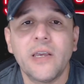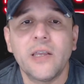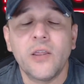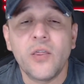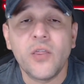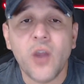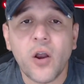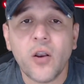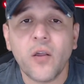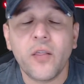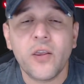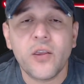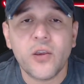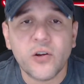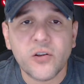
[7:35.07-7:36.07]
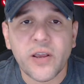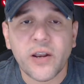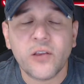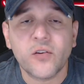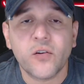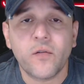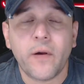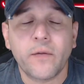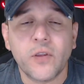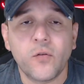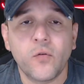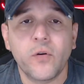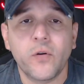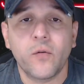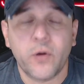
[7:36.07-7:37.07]
none of the years that I served active
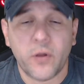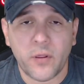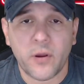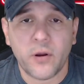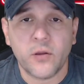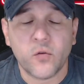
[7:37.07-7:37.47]
duty were there.